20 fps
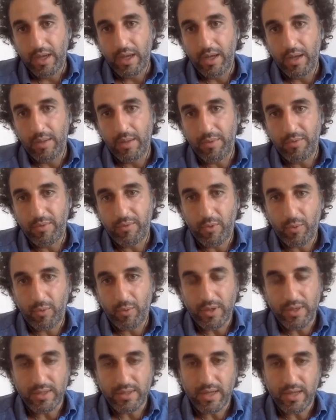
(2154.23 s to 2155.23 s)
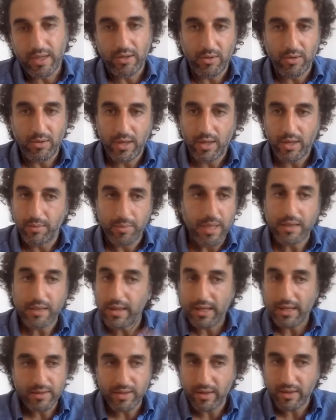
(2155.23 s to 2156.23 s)
before we decide on that. But
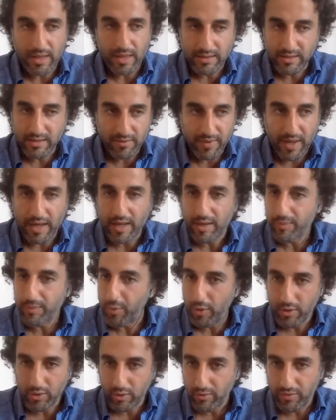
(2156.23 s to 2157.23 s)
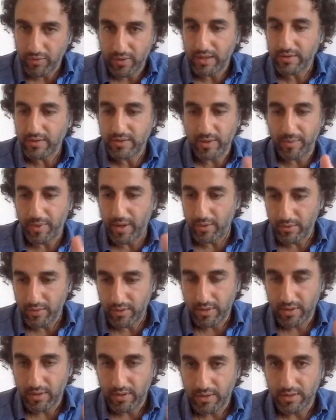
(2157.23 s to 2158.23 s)
that's a valid point you've raised
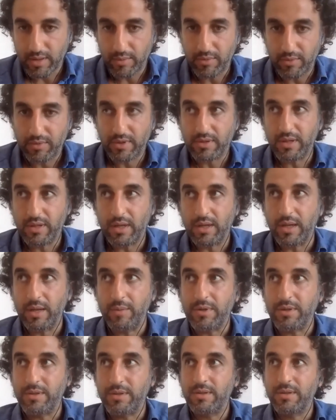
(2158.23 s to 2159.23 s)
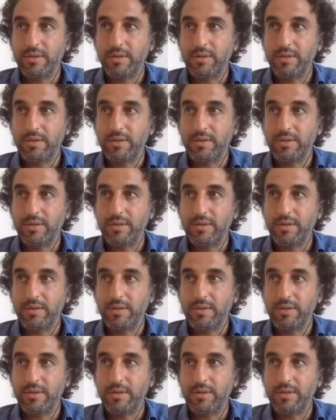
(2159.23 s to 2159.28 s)
about some of these dynamics.